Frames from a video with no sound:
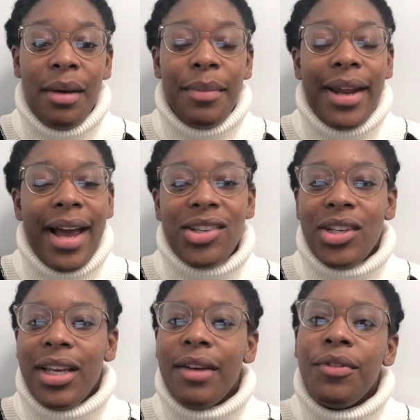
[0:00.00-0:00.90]
but
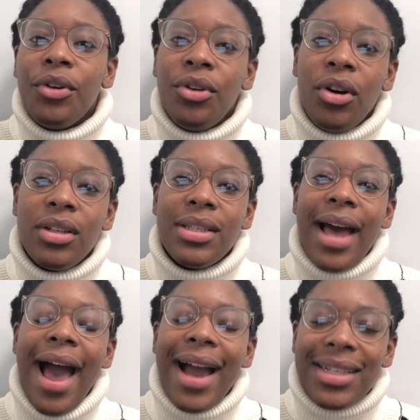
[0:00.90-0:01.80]
actually if you're not
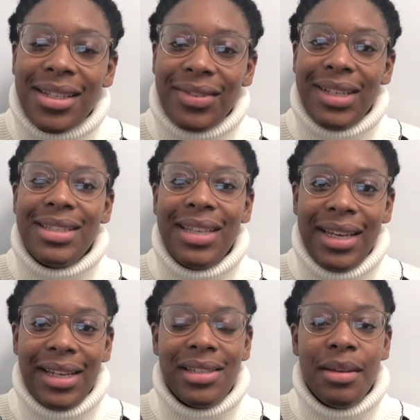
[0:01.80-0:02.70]
actively
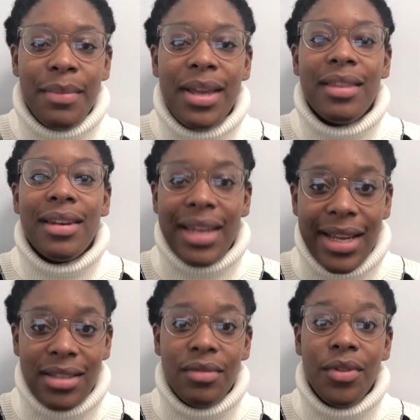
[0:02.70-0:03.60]
seeking to meet the
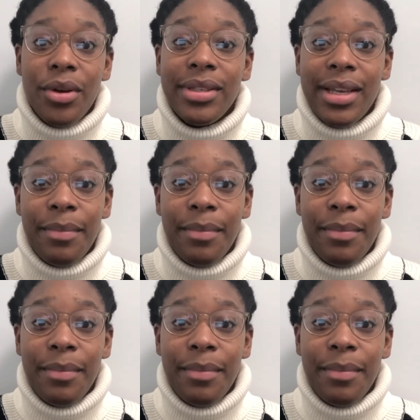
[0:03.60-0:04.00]
needs of those